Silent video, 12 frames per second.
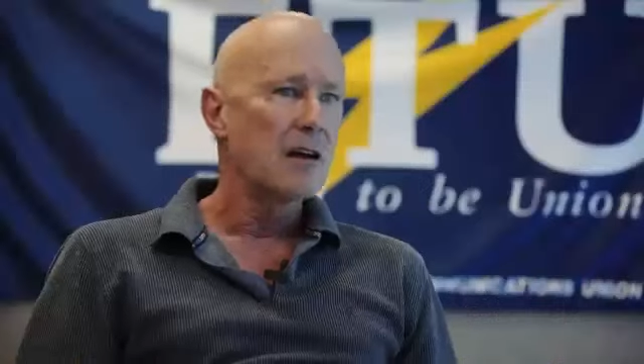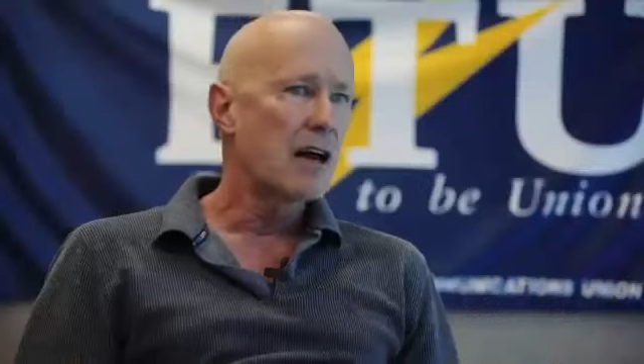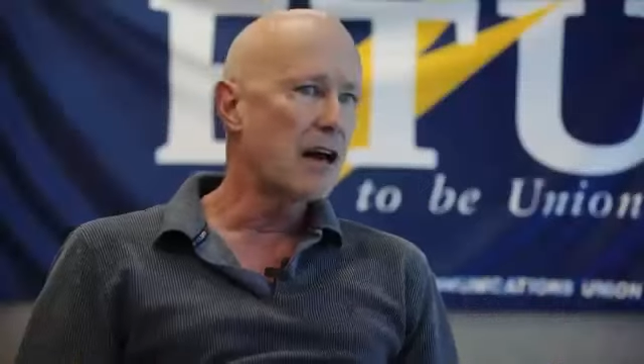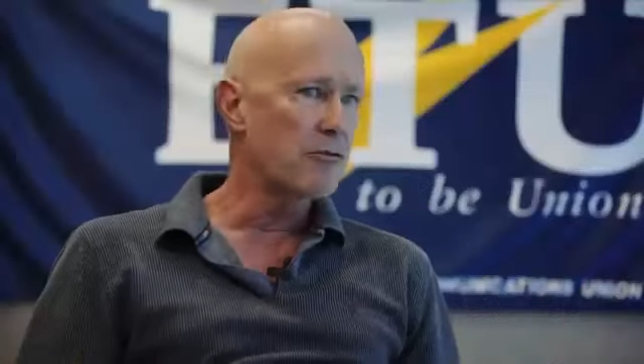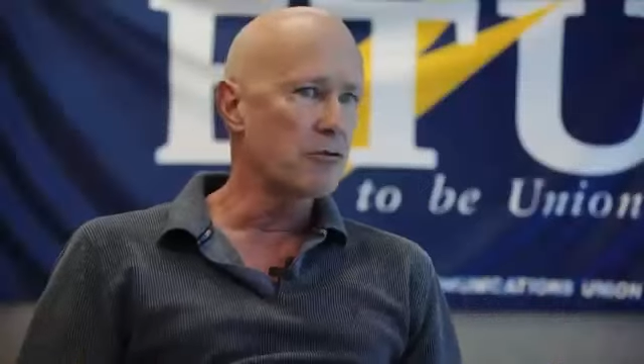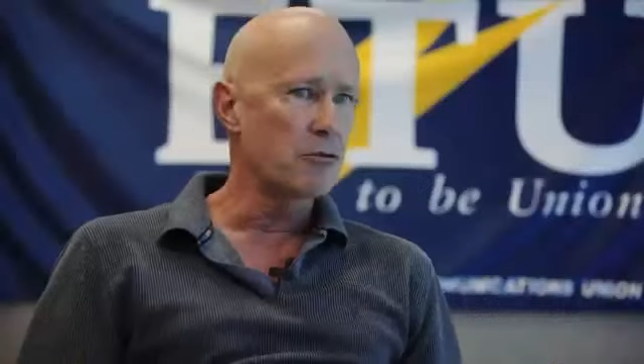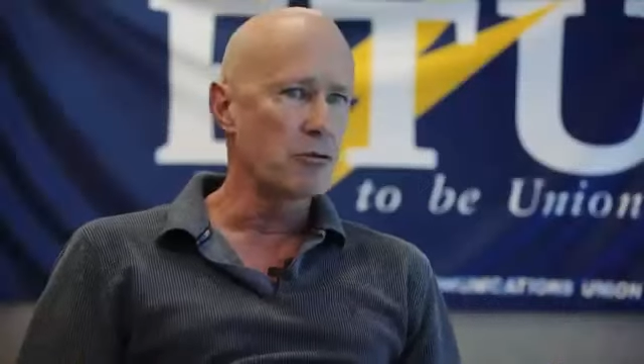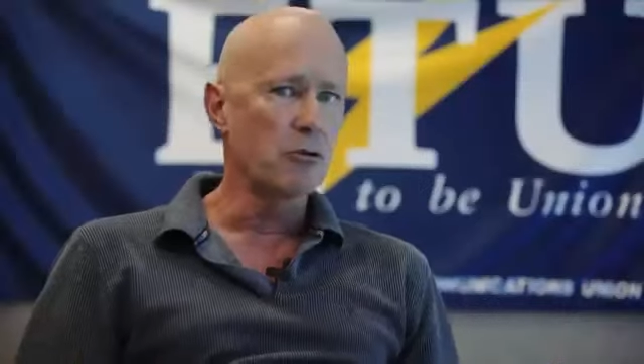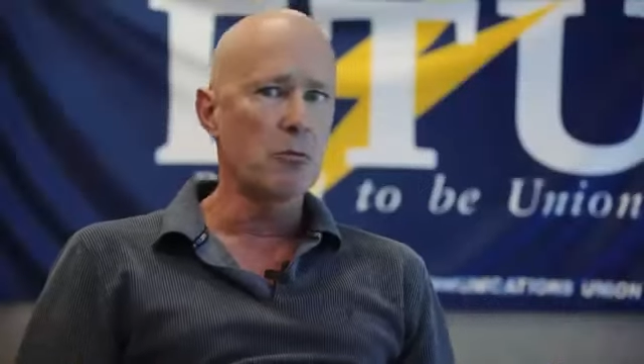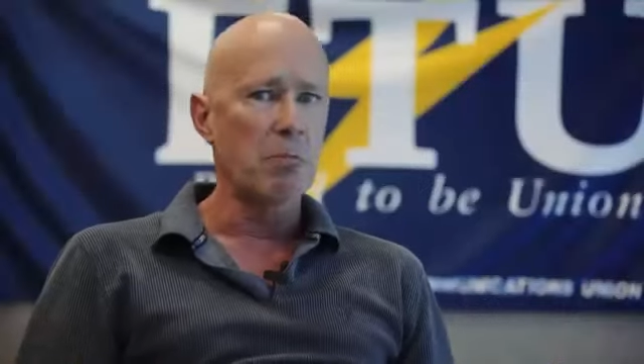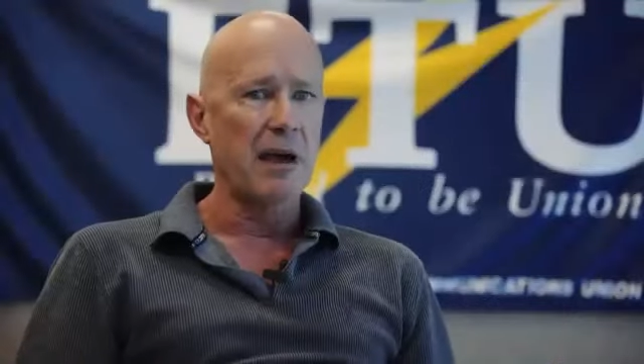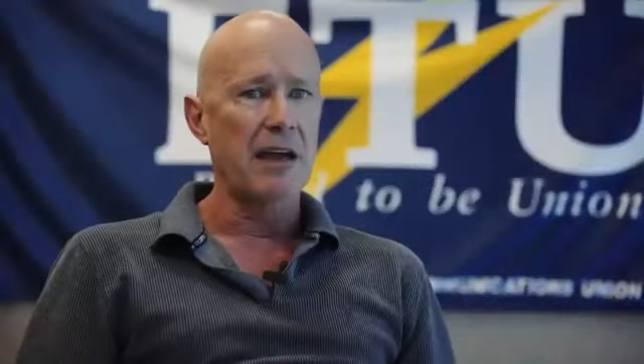After I
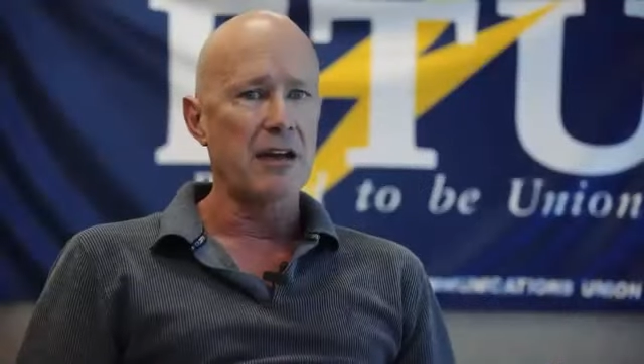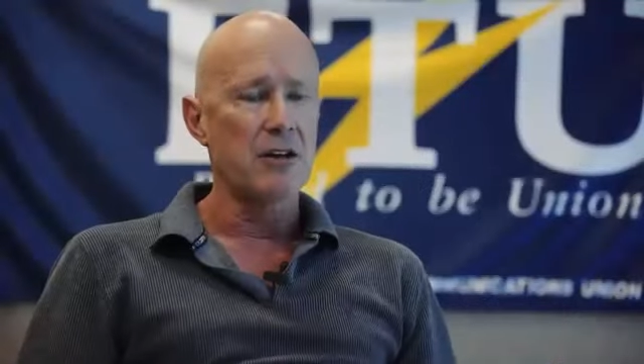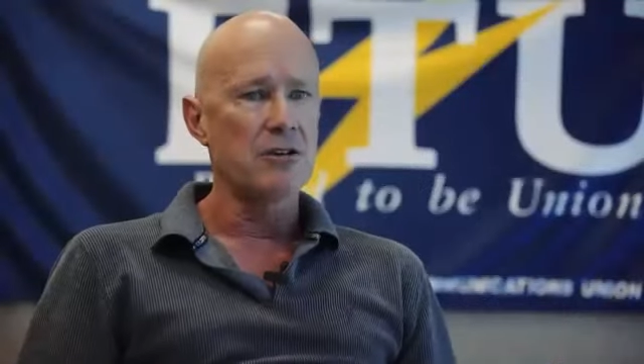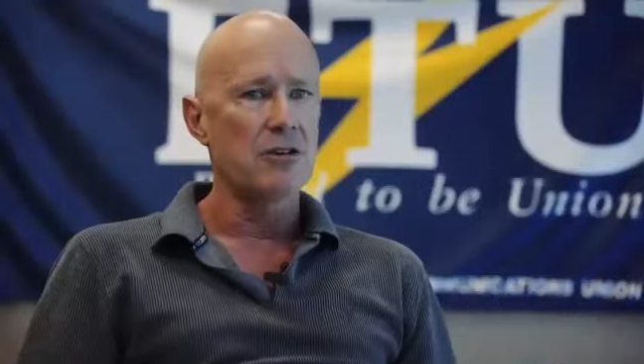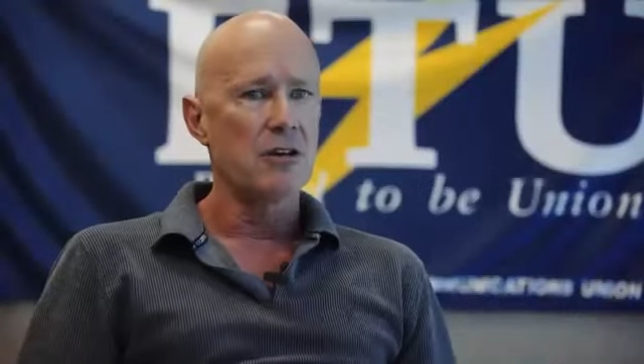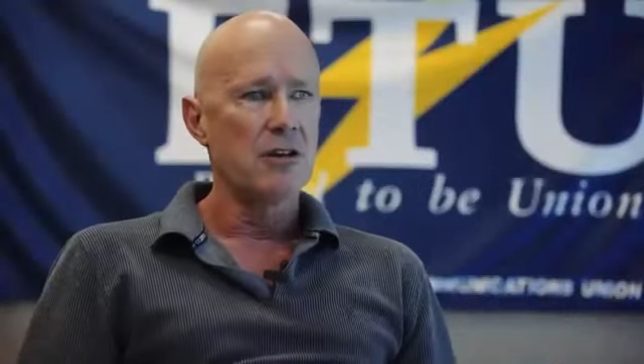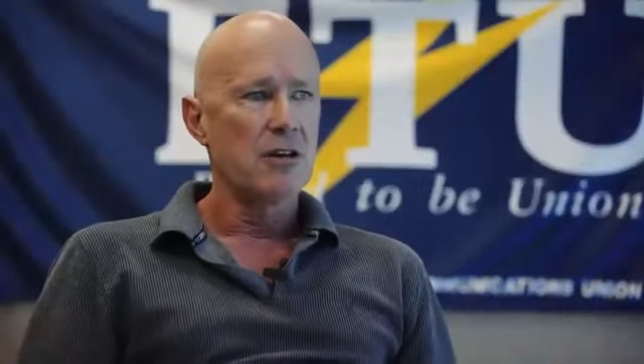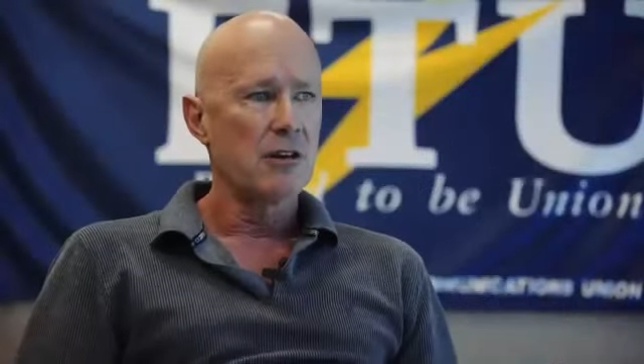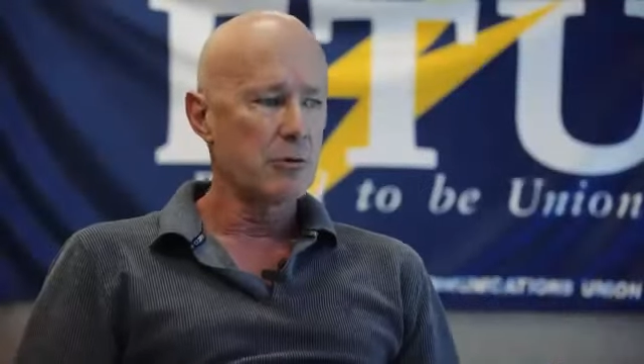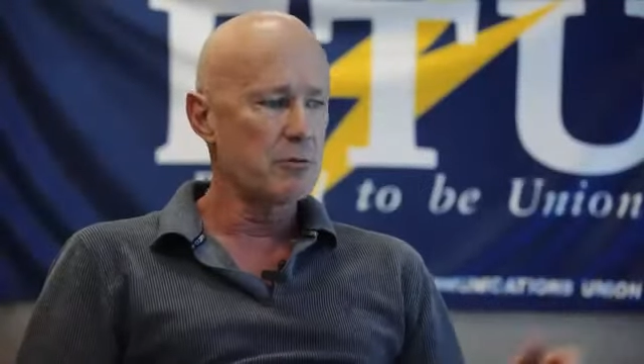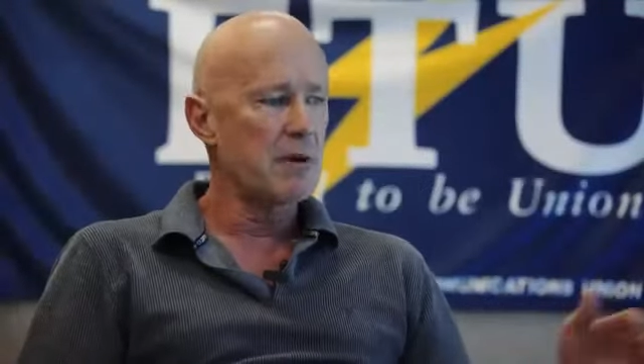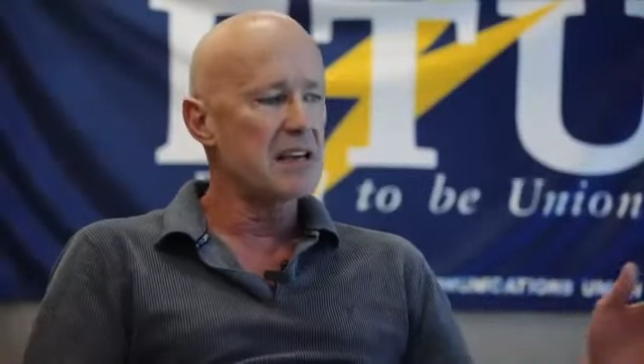took the package,
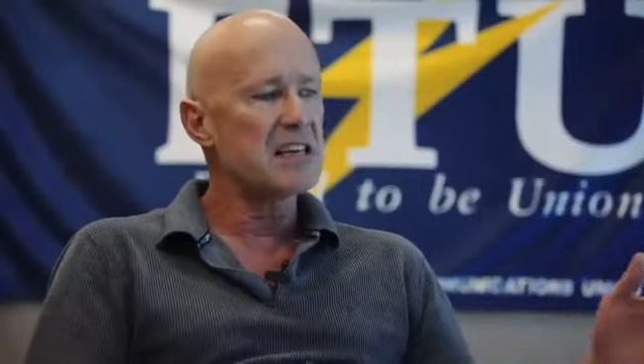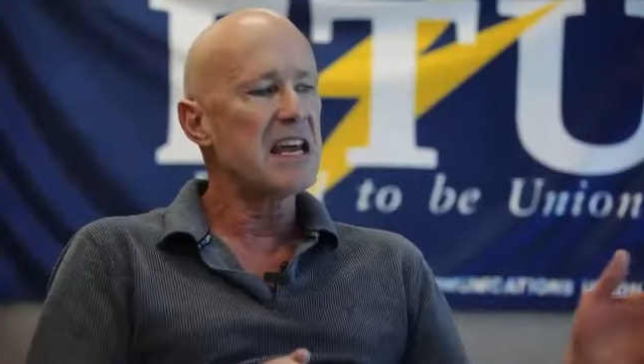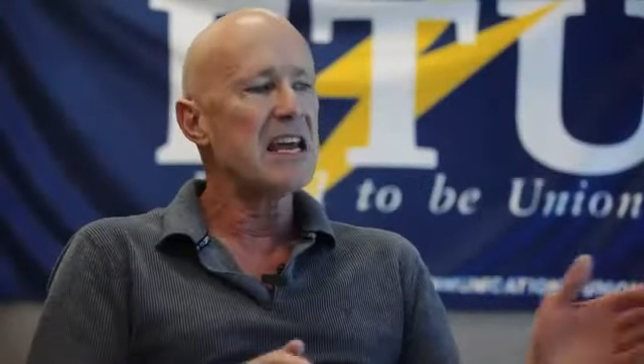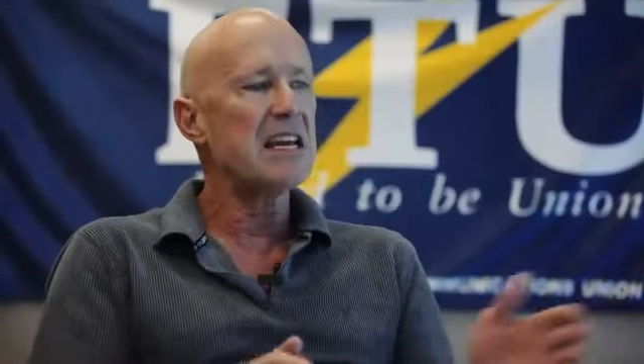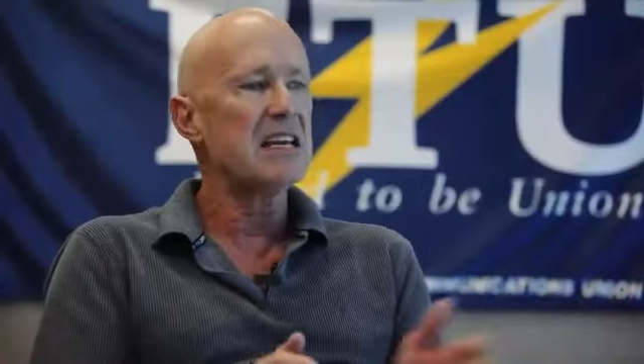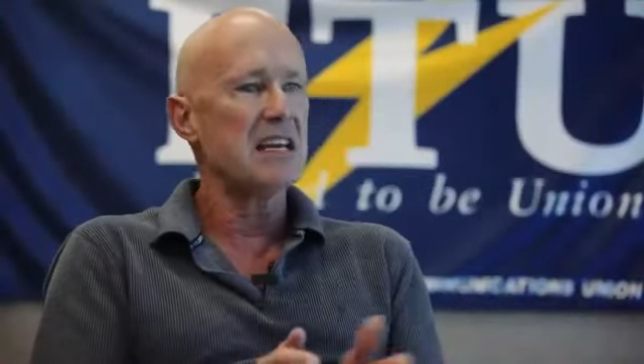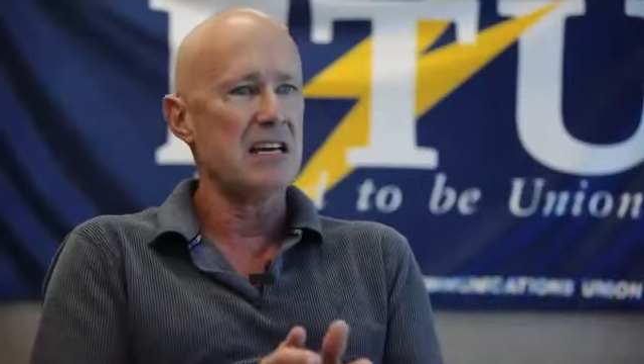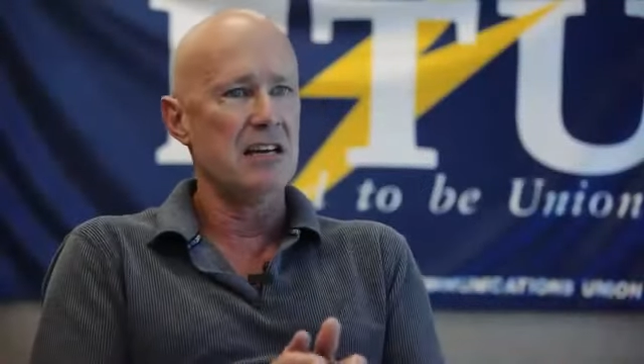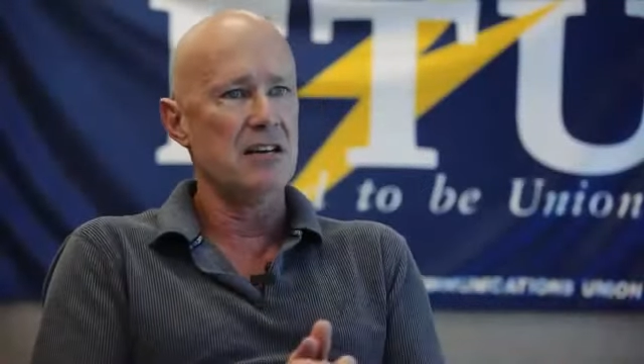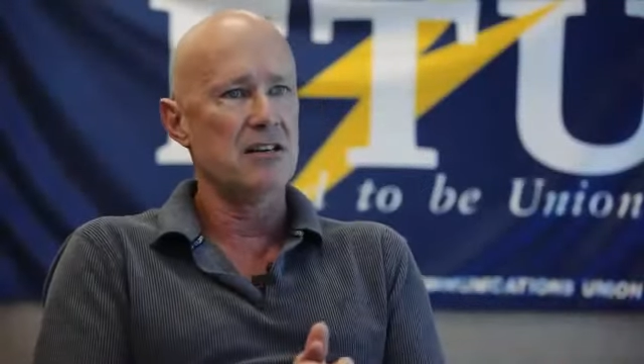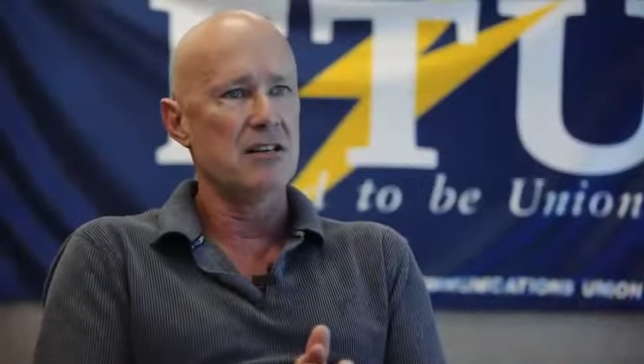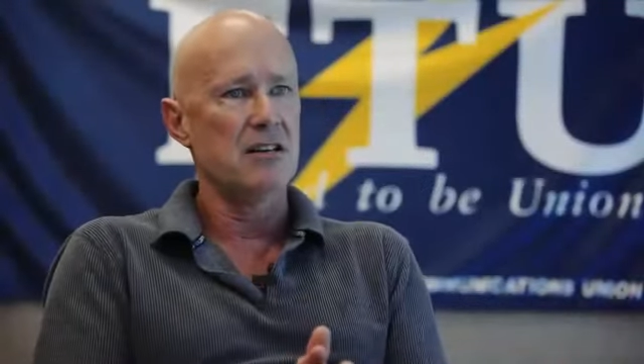there was about 10 years,